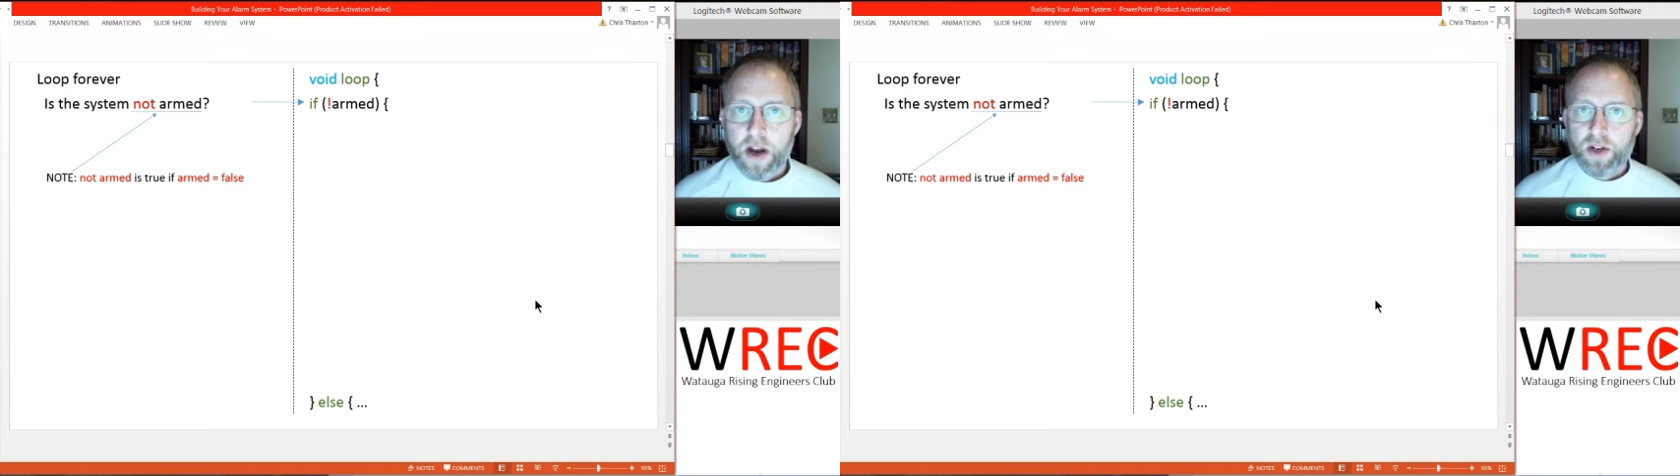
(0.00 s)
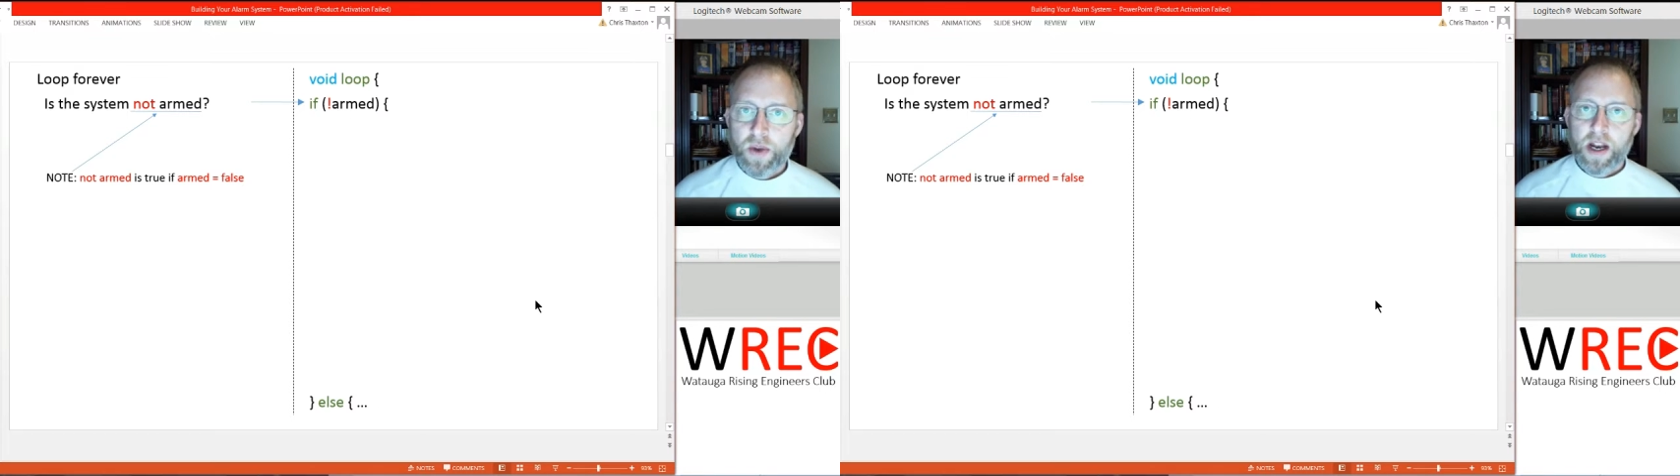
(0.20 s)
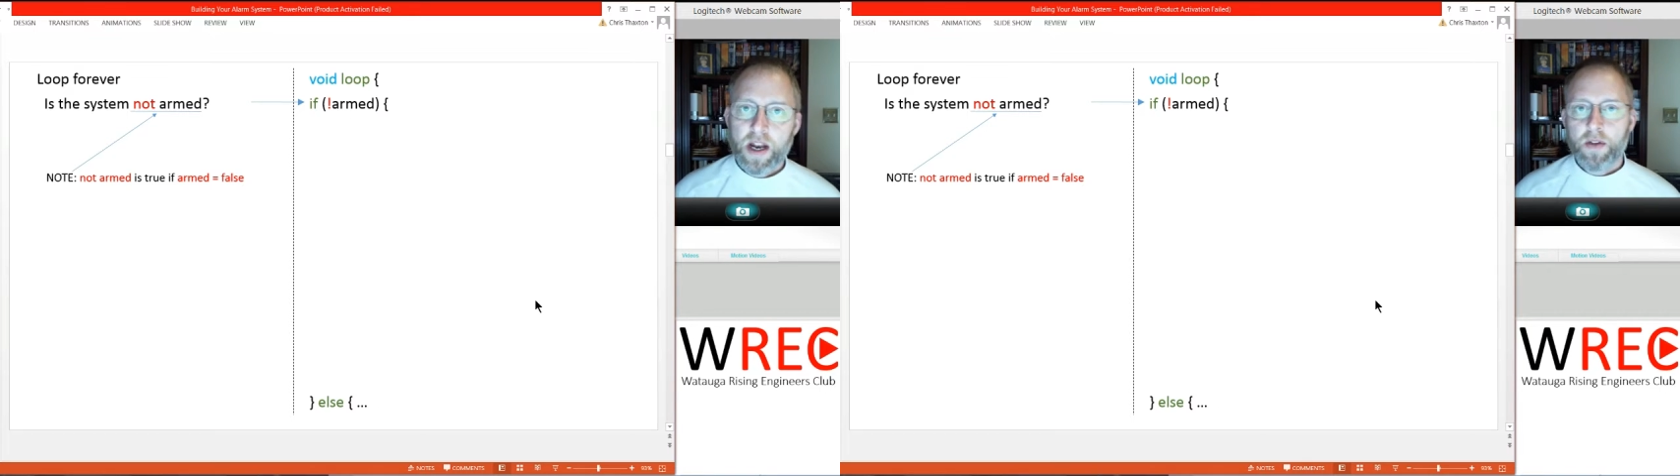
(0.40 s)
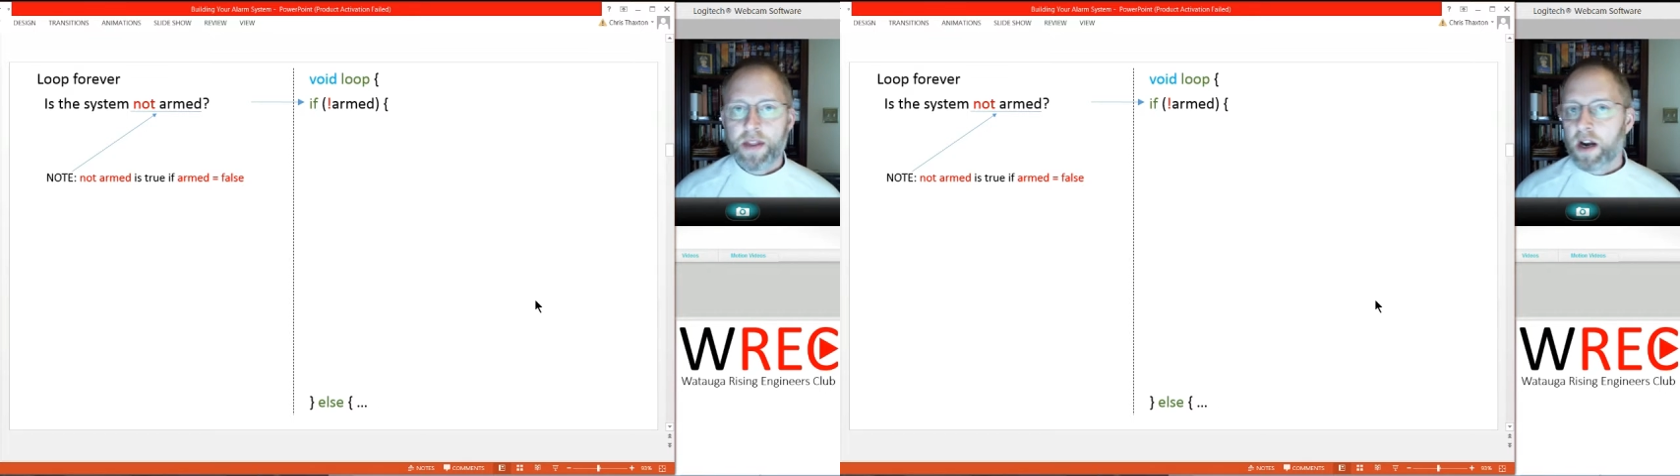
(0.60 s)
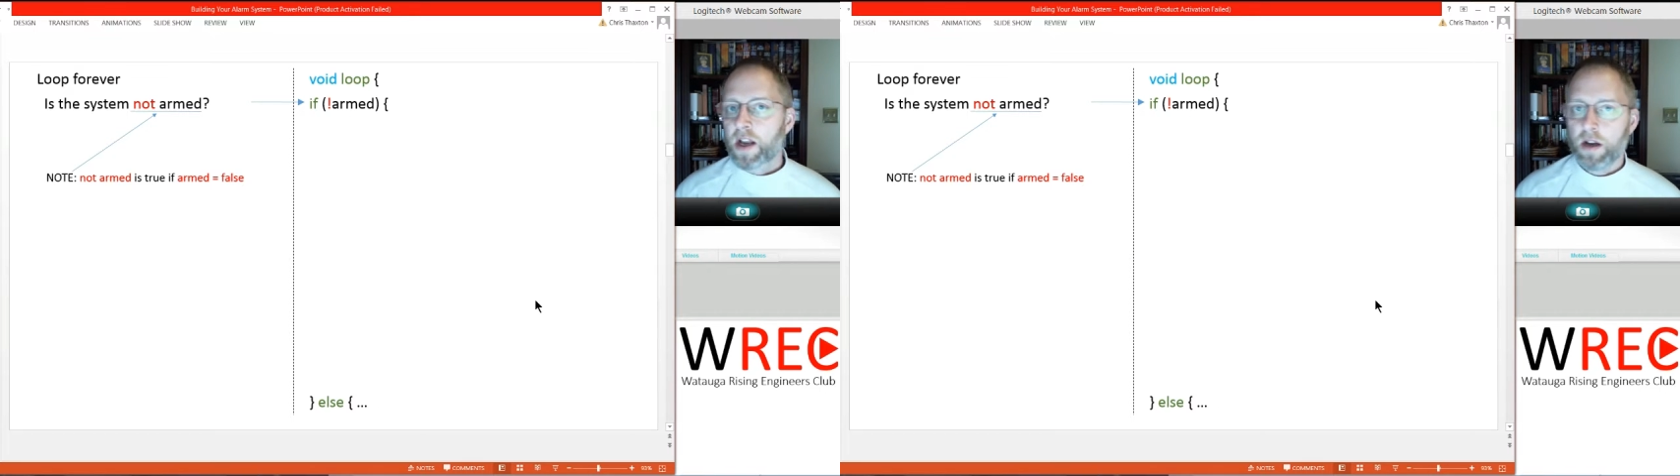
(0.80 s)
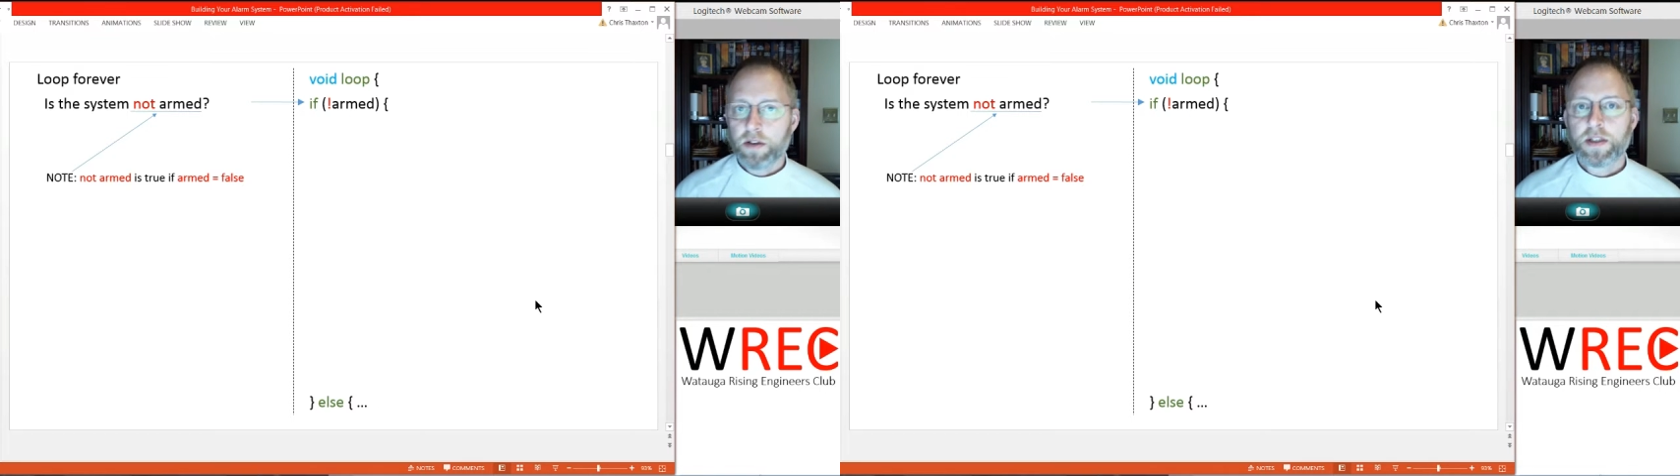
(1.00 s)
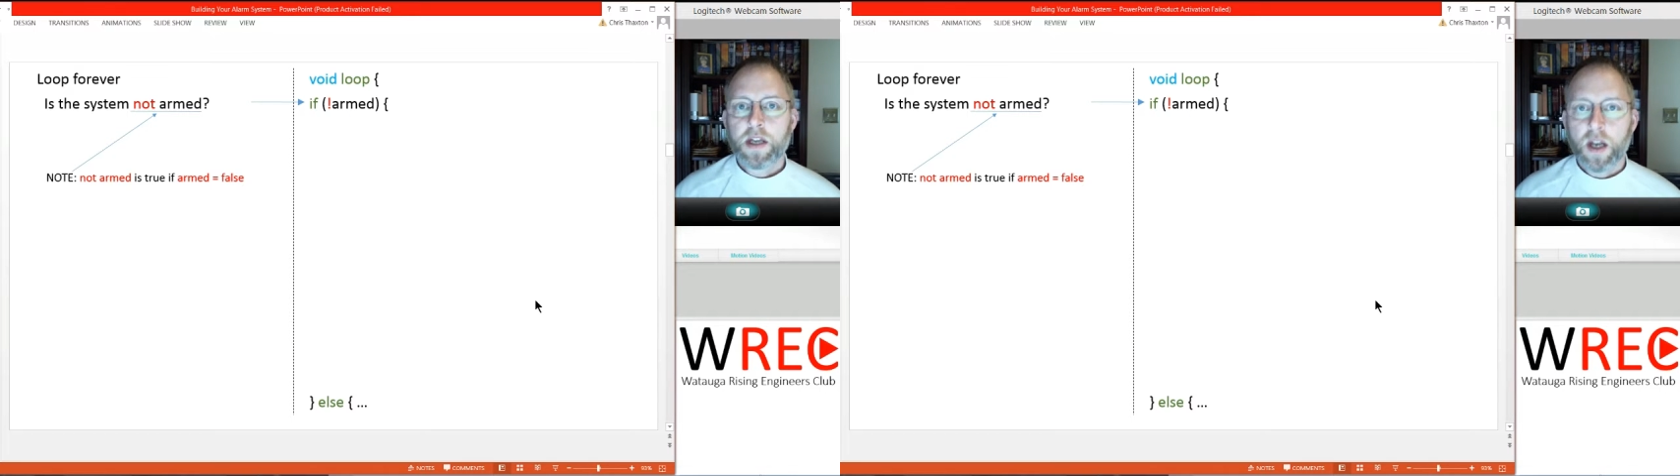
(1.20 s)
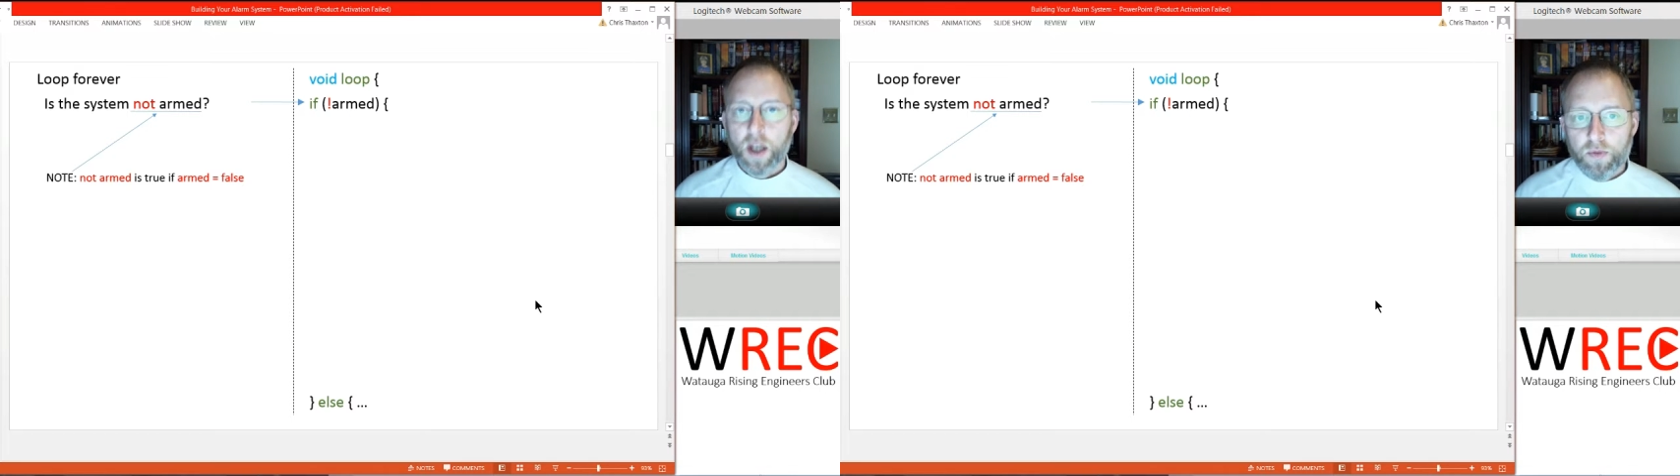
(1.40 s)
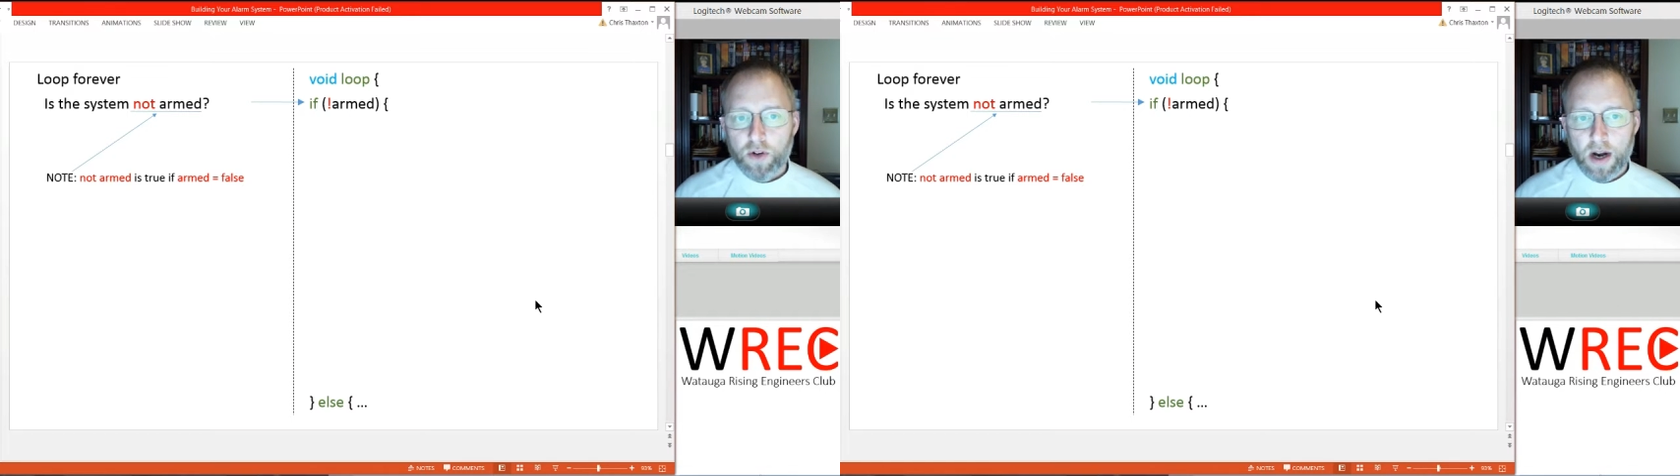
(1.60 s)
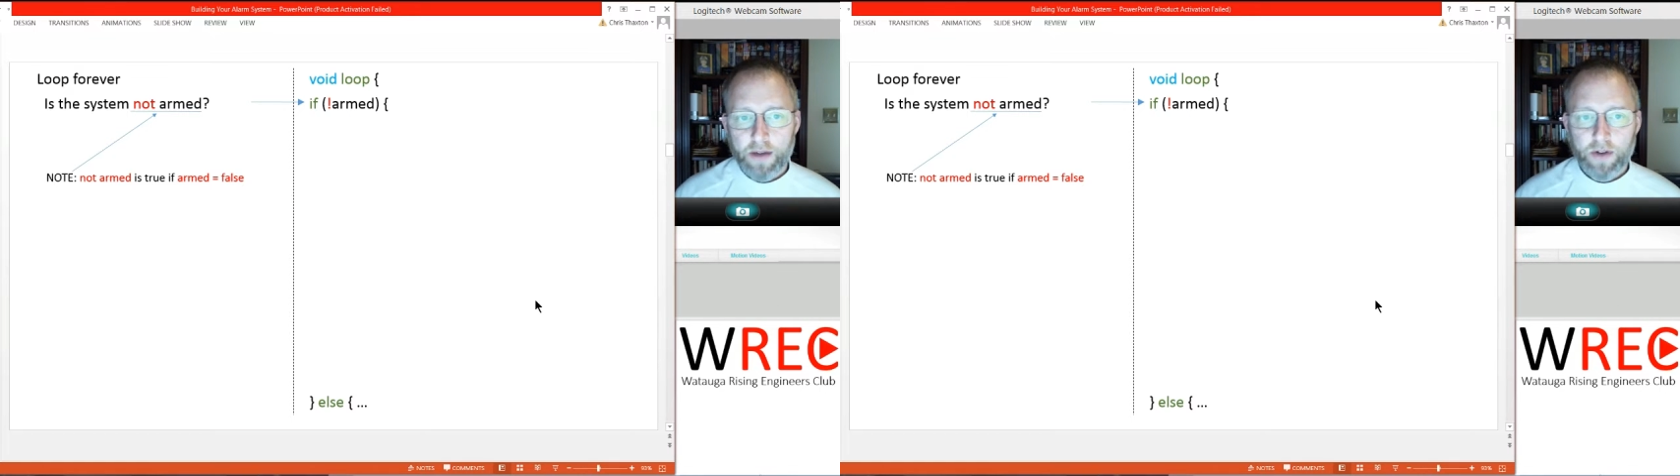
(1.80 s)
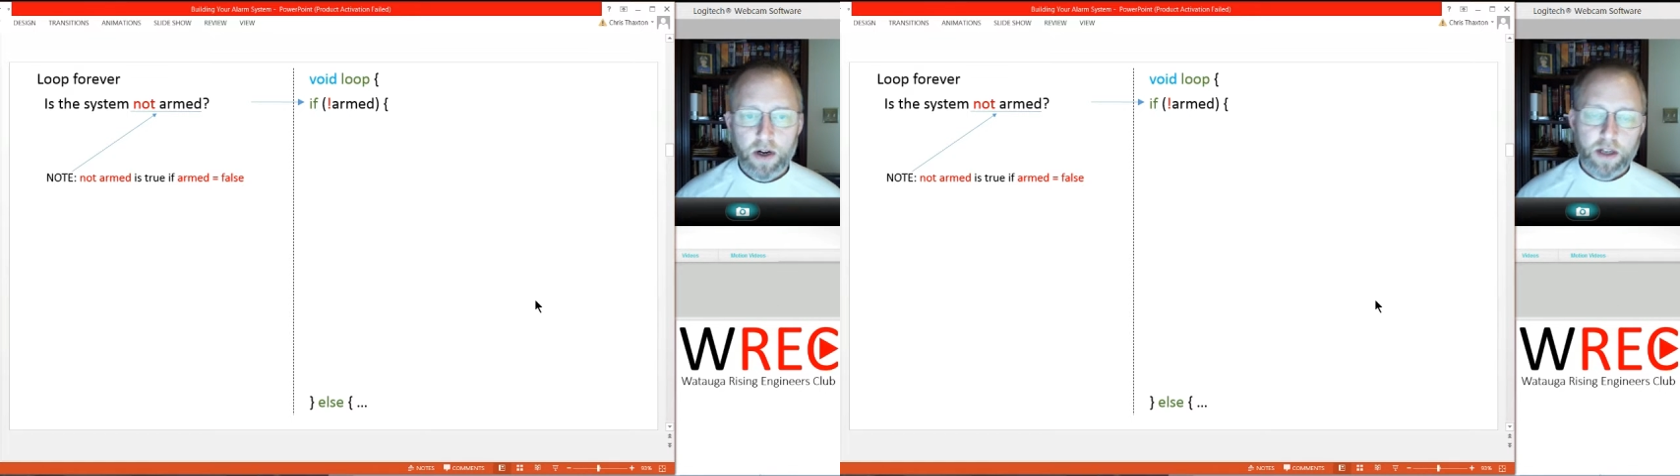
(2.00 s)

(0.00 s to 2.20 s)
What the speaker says: Arduino and there it goes. It's going to loop forever.